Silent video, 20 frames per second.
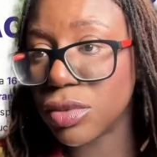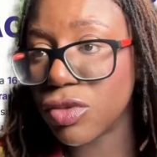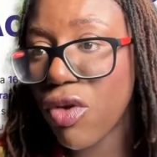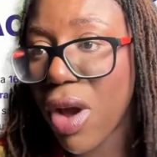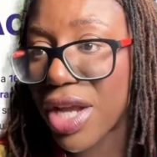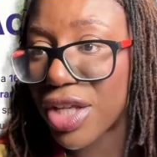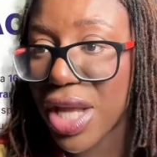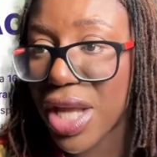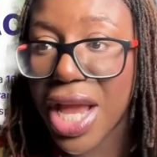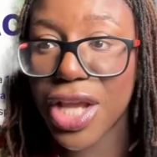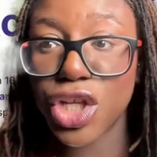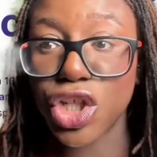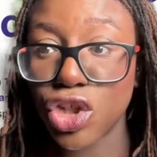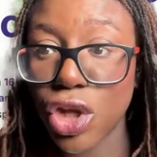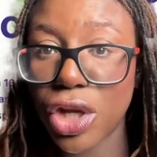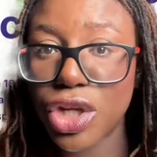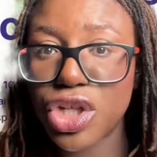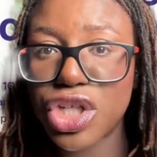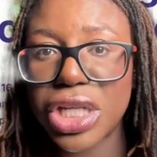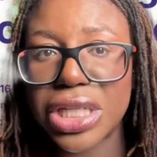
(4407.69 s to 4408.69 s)
Right, so I use
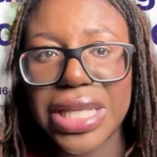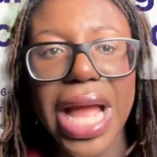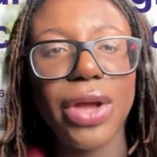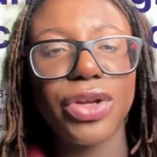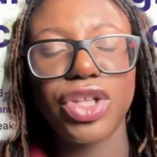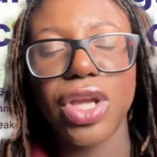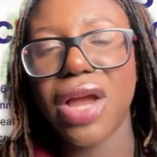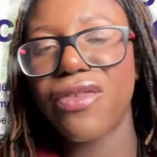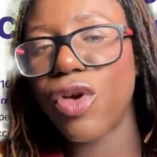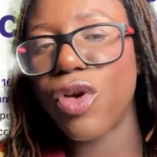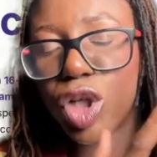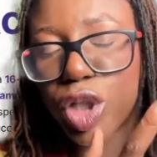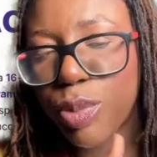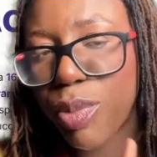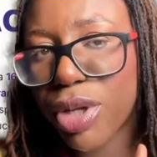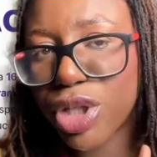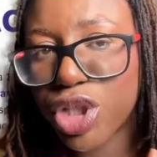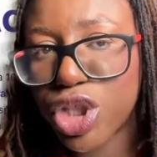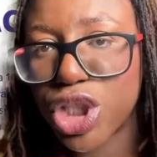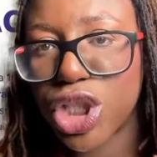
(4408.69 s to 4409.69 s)
Notion now, so I've got
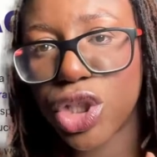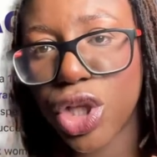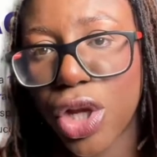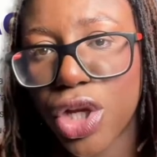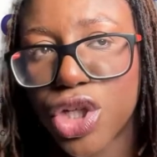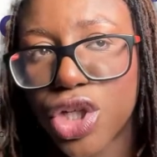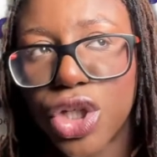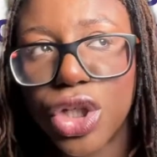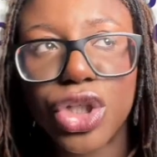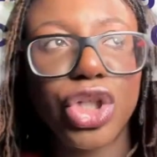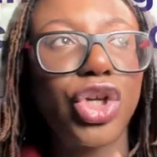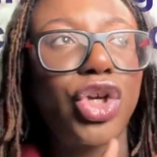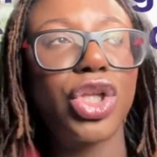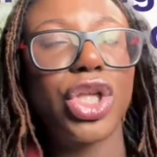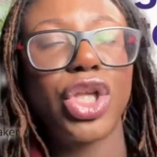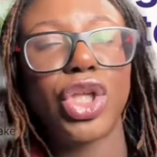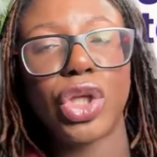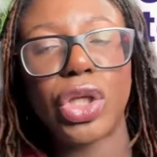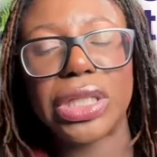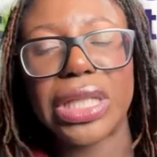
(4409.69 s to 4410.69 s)
spreadsheets in Notion. You
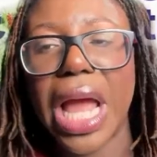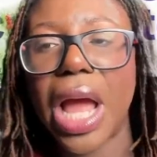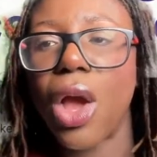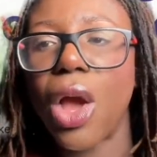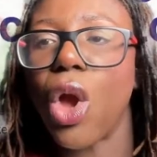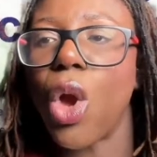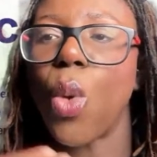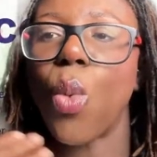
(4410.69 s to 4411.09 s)
couldn't do that.